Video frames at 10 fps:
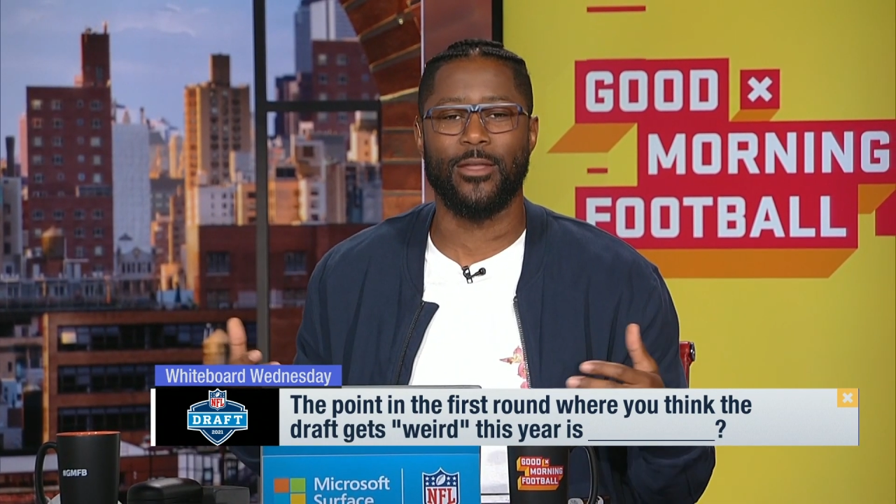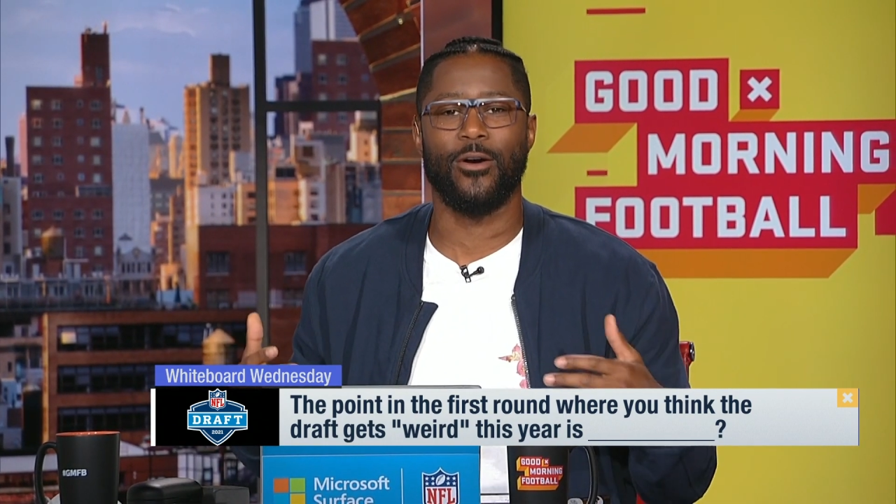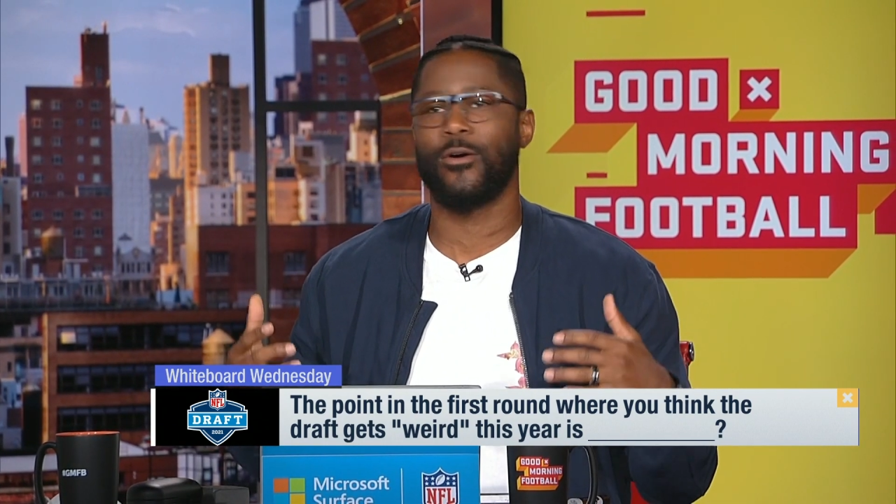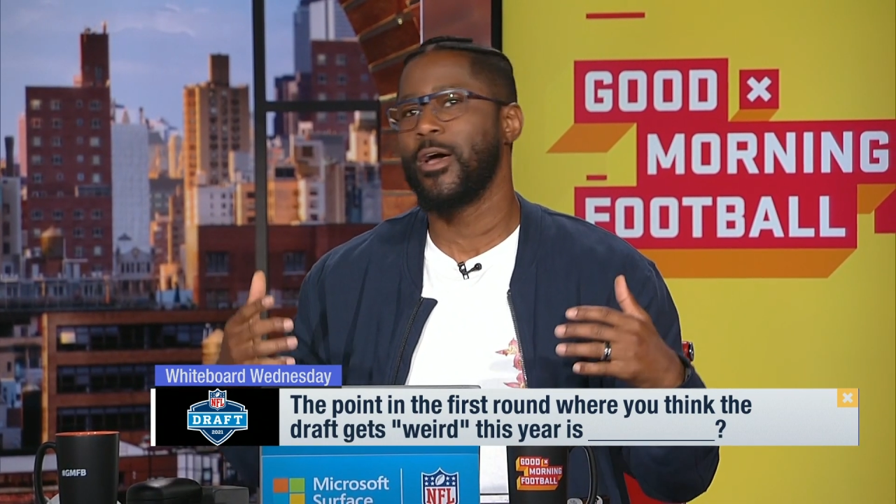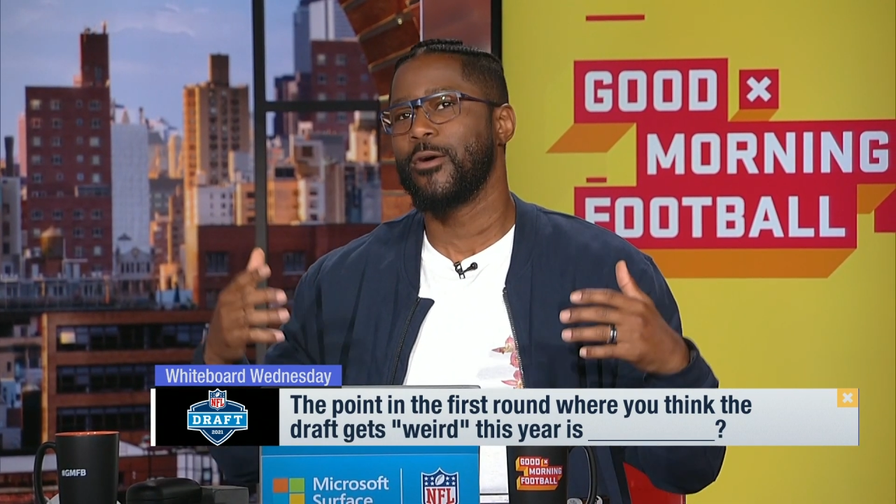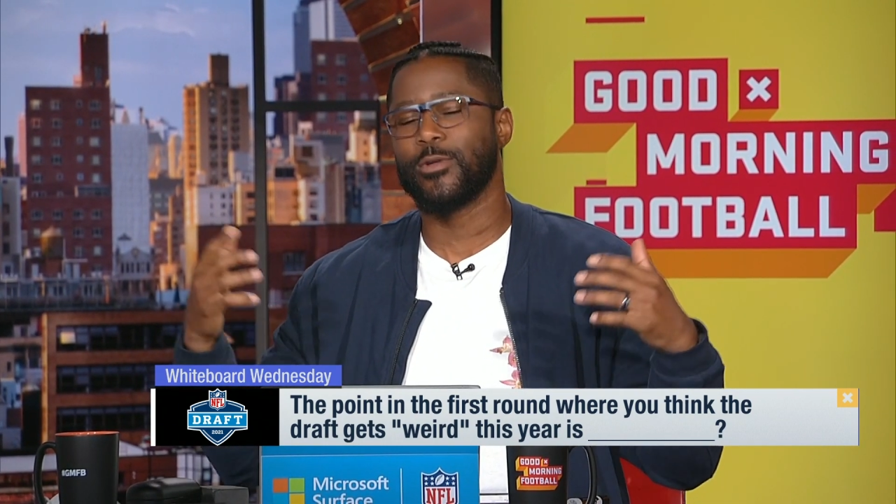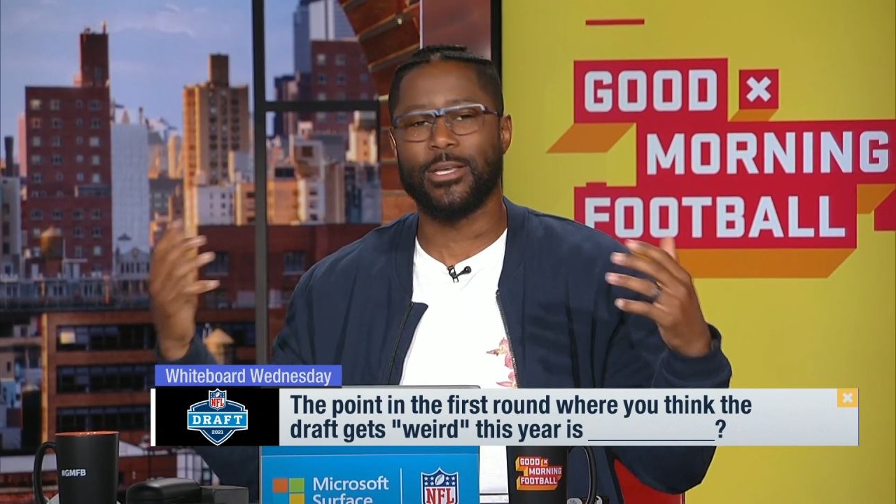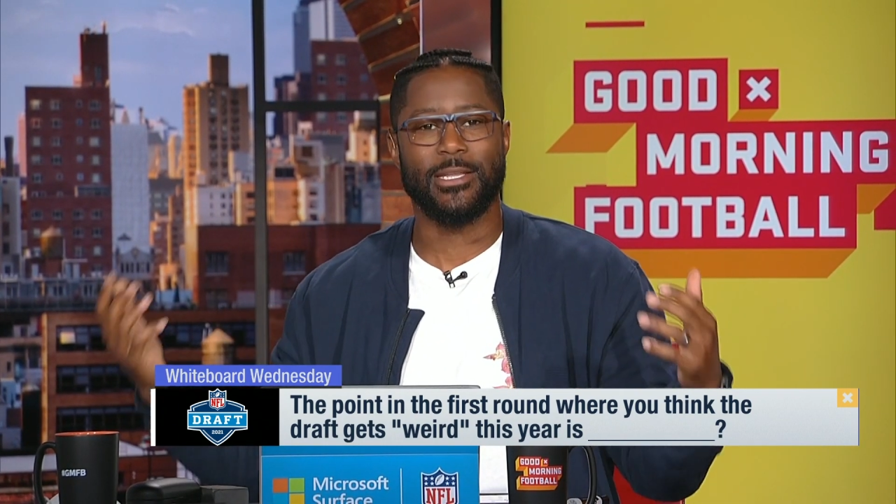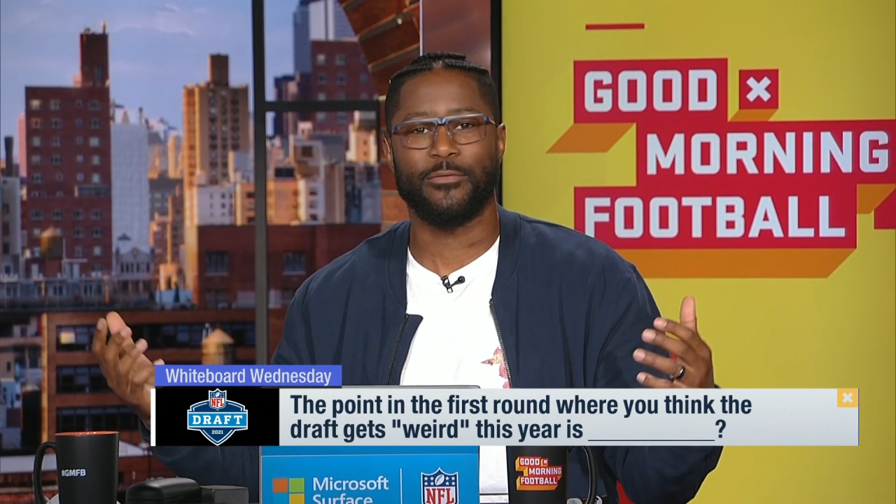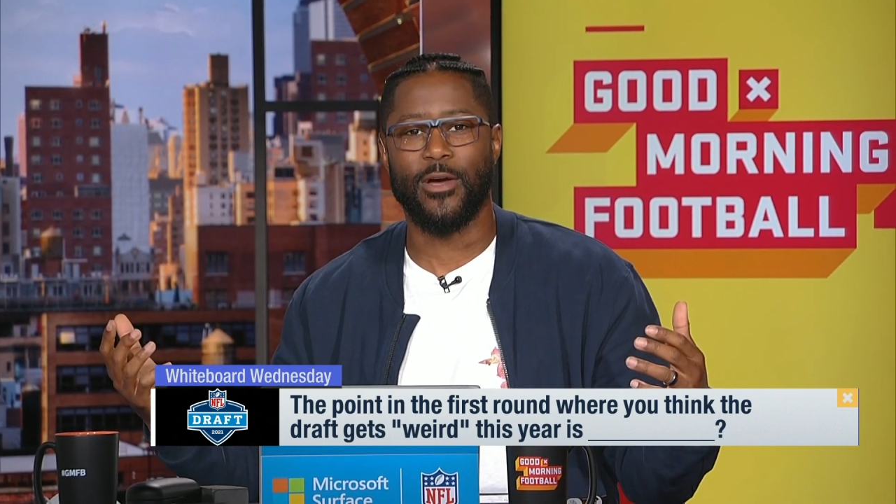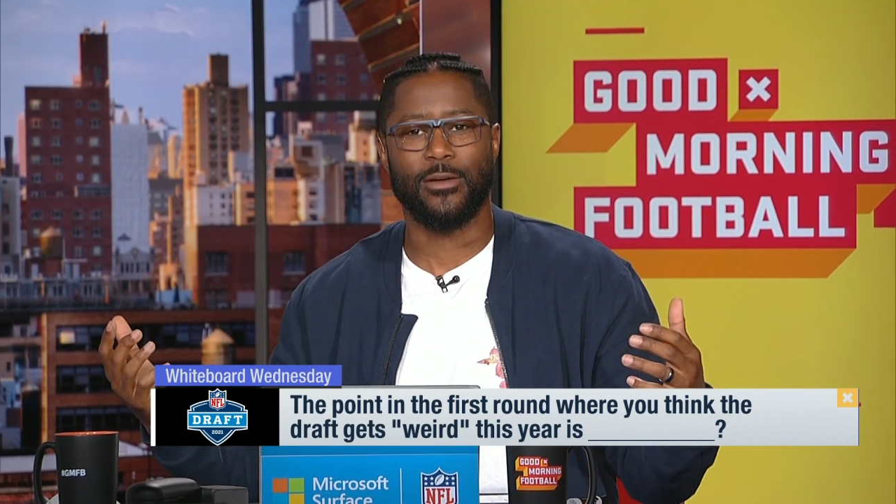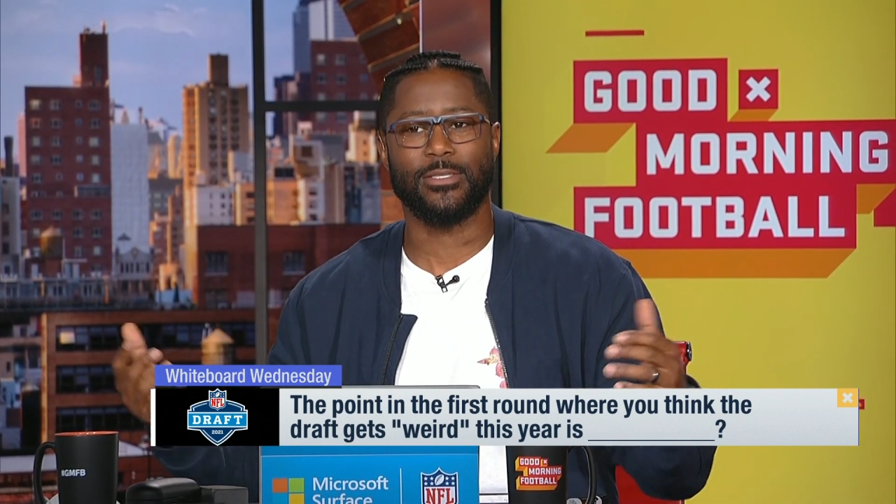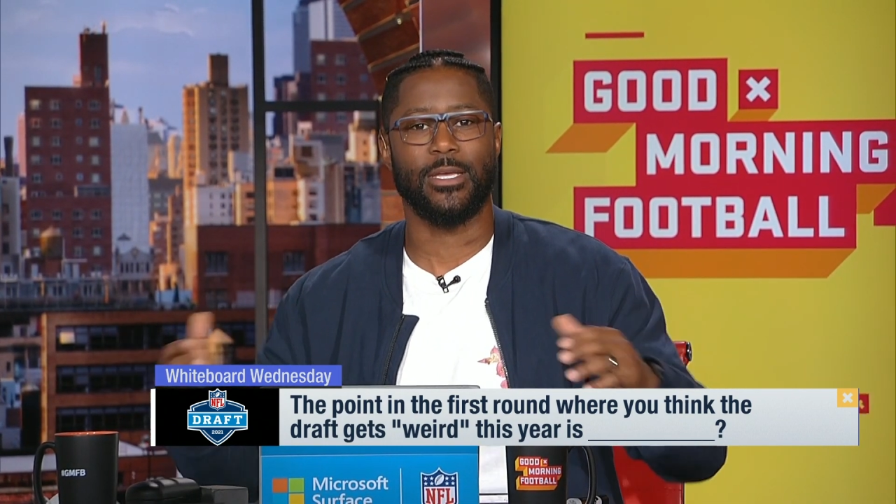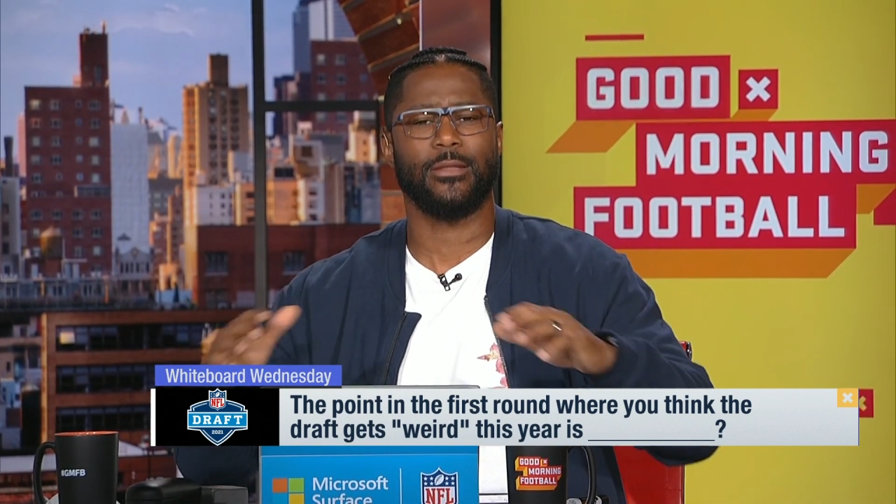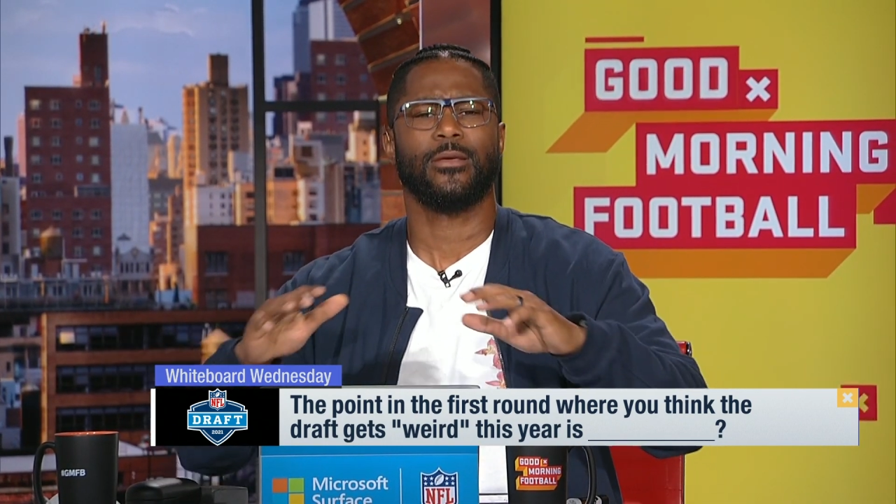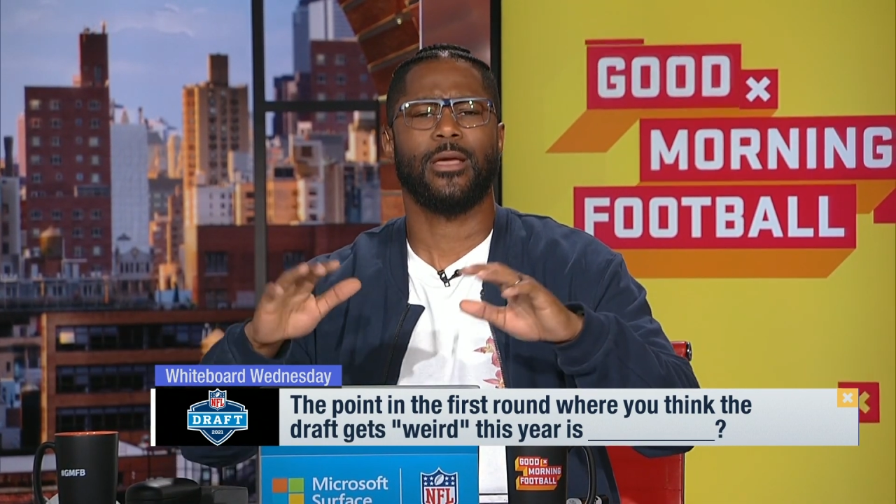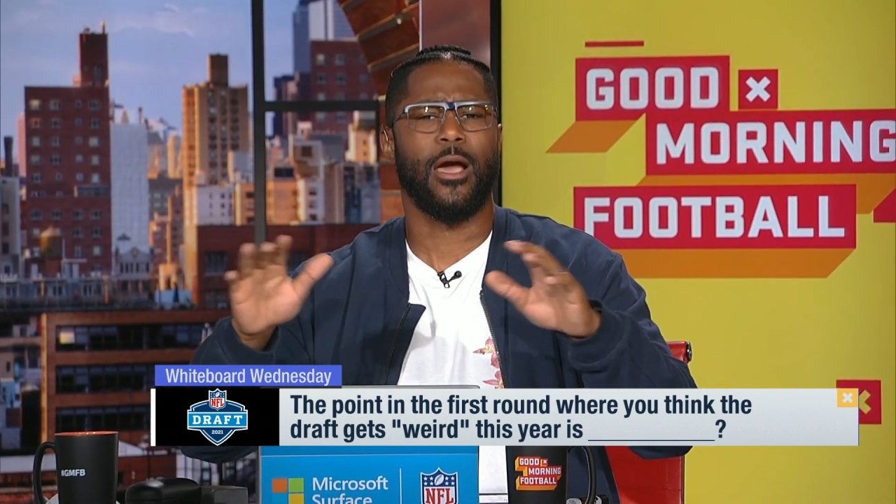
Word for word: I know we're looking at the Falcons saying